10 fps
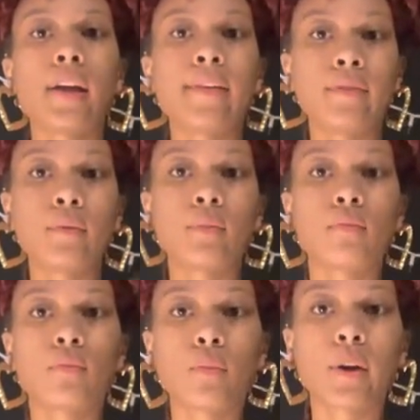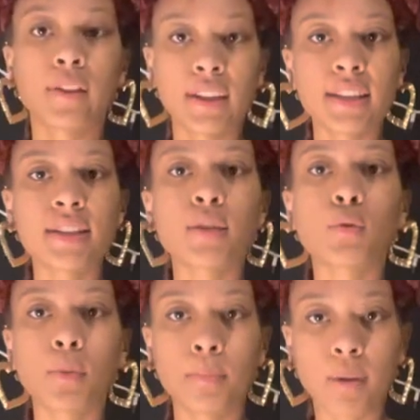if you wearing this, you
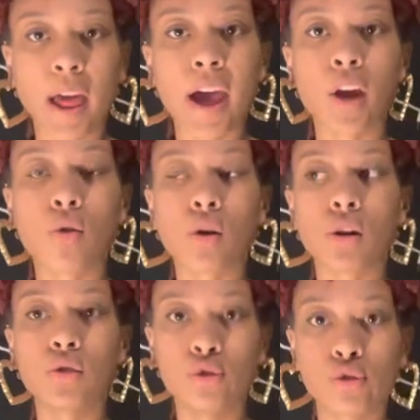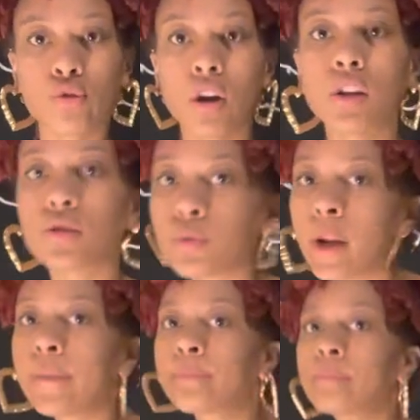wear black or neutral colors,
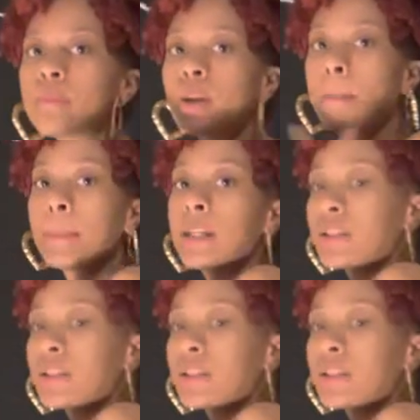whatever. But it's